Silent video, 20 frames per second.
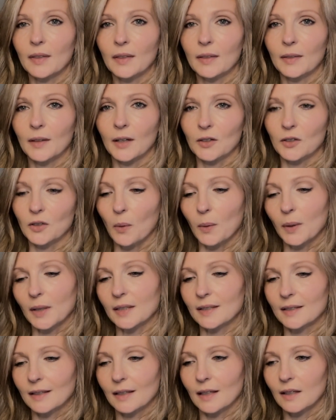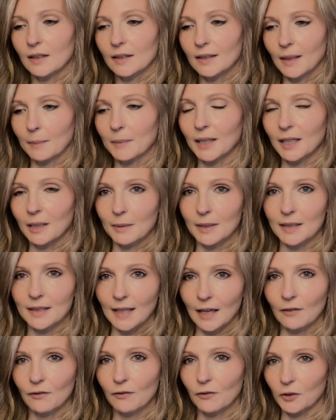There's always something to be
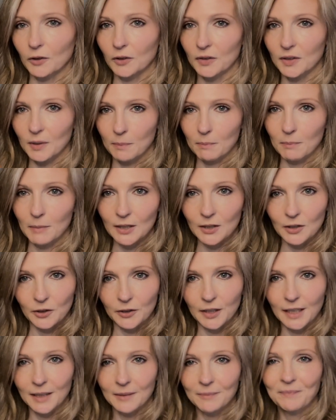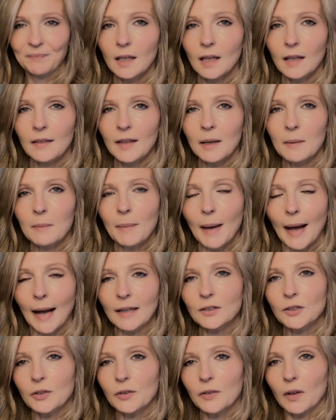said for some mystery. And then
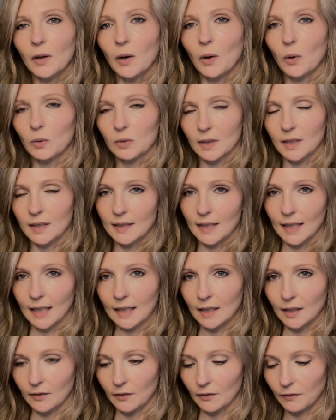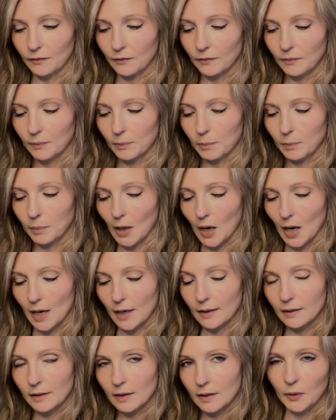back to the whole distinctive
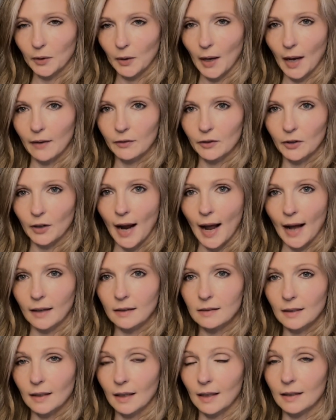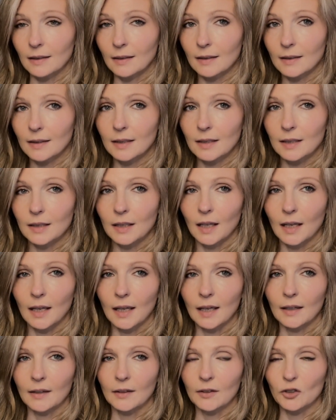part, you have your accents
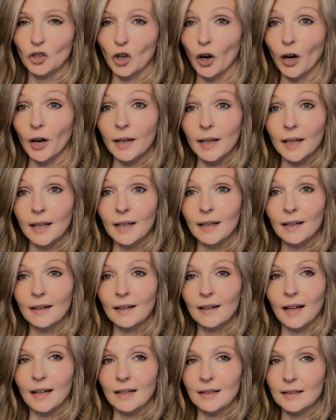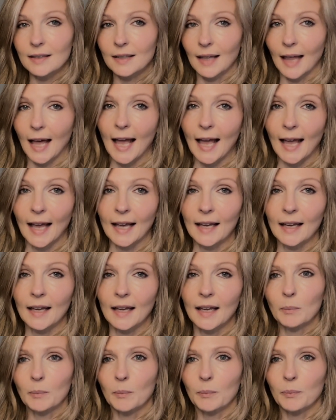and jargon and
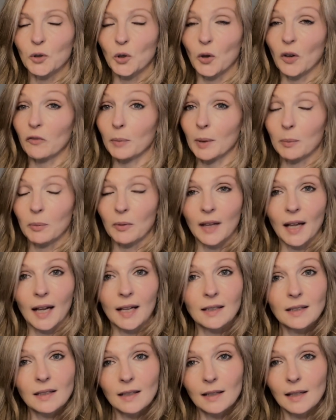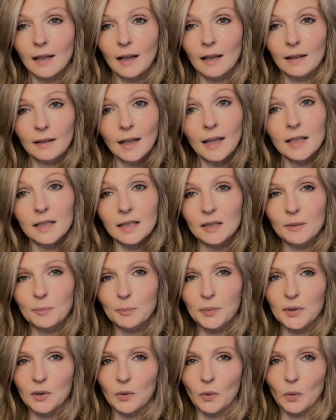slang. You have people that has
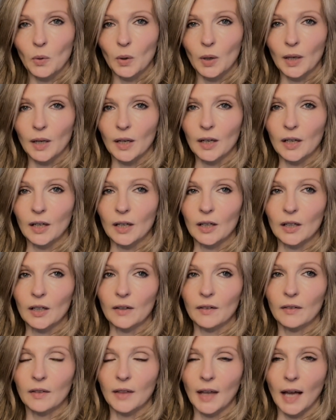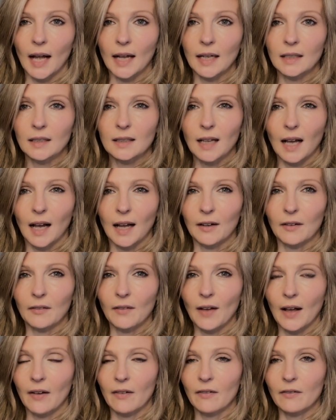lisps, or that kind of
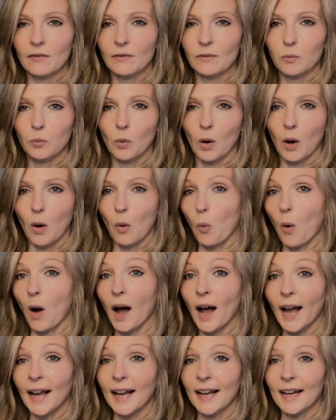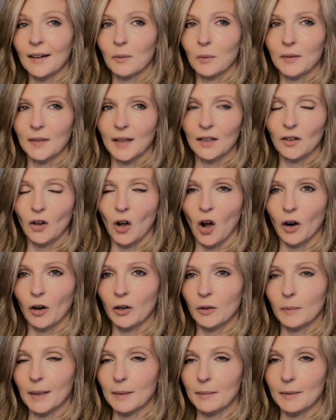have a whine when they talk,
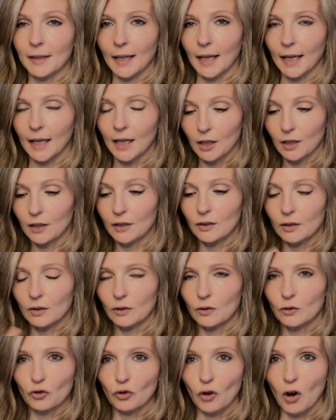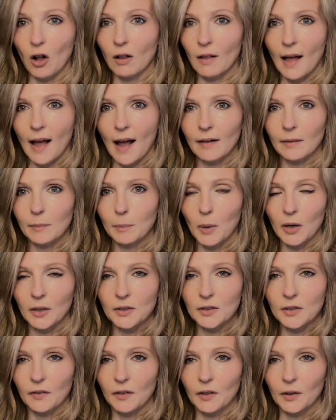or maybe they drawl out
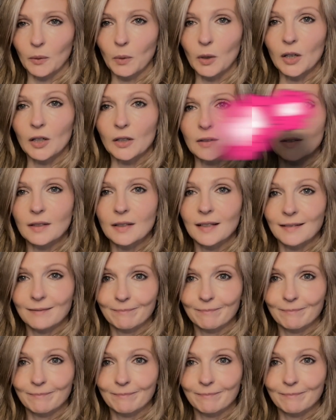parts of their words.